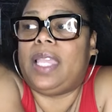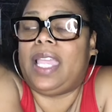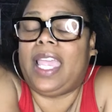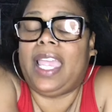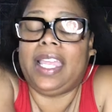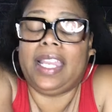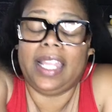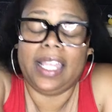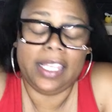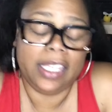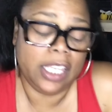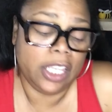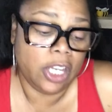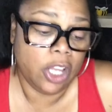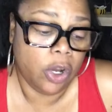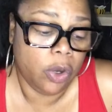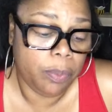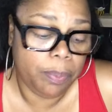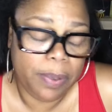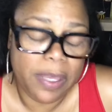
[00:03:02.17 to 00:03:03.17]
and you
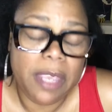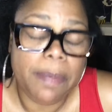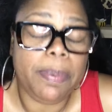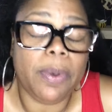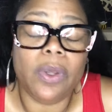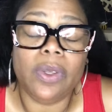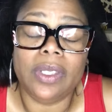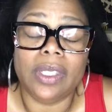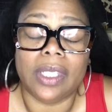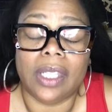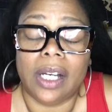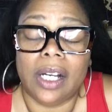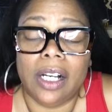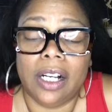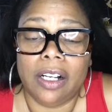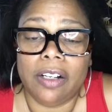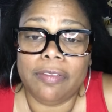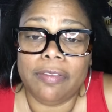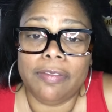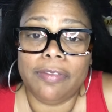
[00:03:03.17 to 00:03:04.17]
know, people
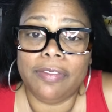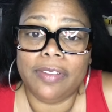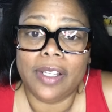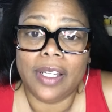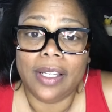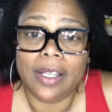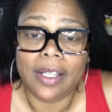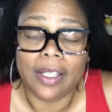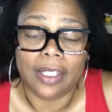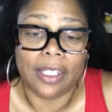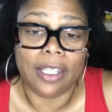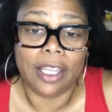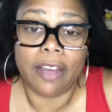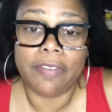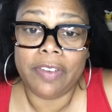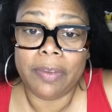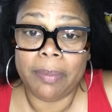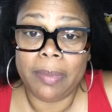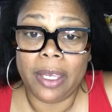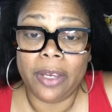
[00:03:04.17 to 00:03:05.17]
love Love
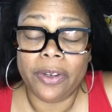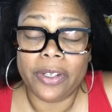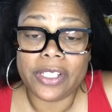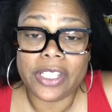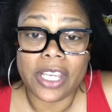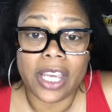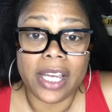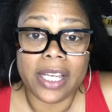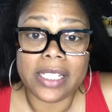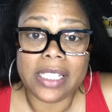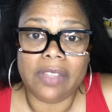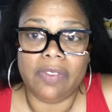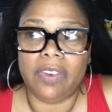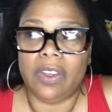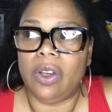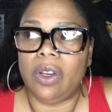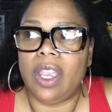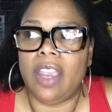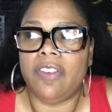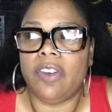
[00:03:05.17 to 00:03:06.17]
and Marriage
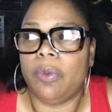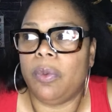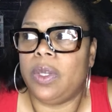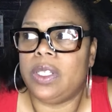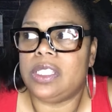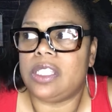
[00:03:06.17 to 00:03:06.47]
Huntsville. Everyone's